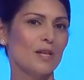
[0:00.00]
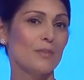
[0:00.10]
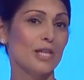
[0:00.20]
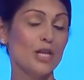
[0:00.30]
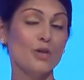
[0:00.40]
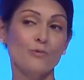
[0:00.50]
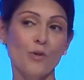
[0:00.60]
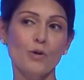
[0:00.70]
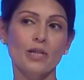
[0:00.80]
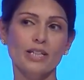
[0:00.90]
But their
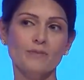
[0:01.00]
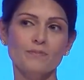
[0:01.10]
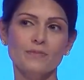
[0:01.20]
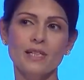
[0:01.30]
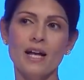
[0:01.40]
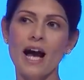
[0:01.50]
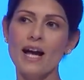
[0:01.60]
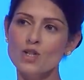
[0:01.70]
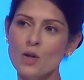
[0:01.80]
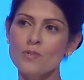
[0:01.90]
euphoria
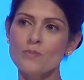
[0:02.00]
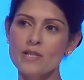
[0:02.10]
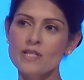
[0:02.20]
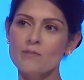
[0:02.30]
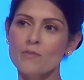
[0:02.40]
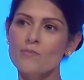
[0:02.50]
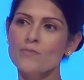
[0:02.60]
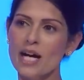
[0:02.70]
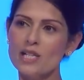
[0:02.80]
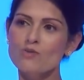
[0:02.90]
and optimism of
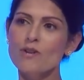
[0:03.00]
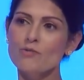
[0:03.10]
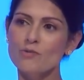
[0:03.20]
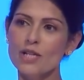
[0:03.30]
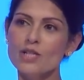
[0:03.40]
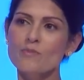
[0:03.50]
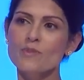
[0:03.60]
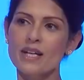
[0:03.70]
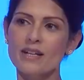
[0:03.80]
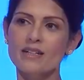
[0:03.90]
that referendum
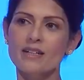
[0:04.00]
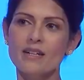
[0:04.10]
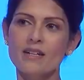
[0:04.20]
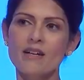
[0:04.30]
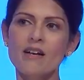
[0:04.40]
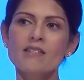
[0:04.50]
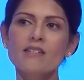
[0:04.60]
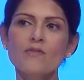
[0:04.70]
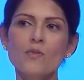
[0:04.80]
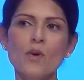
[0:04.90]
day has
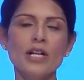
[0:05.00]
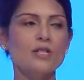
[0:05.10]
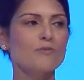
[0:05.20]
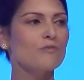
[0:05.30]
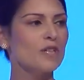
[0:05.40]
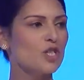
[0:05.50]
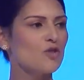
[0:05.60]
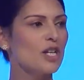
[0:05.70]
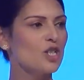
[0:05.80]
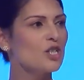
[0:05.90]
given way to
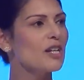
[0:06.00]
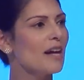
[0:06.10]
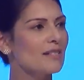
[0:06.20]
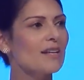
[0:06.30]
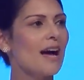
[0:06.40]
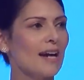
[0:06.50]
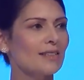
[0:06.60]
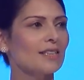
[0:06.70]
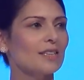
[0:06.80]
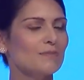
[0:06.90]
frustration and to
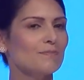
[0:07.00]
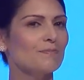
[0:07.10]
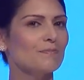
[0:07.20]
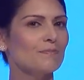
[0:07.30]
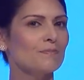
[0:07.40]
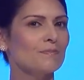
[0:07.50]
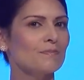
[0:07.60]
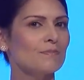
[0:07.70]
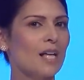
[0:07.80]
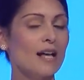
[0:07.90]
anger.
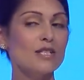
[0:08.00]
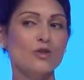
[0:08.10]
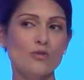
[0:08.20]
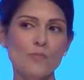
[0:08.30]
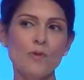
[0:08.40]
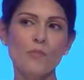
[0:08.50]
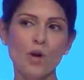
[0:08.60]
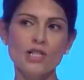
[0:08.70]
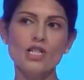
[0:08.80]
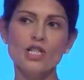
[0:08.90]
As a group of
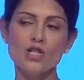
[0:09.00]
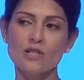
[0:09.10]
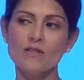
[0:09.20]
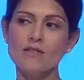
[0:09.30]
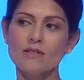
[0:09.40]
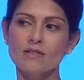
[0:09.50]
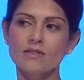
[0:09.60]
politicians,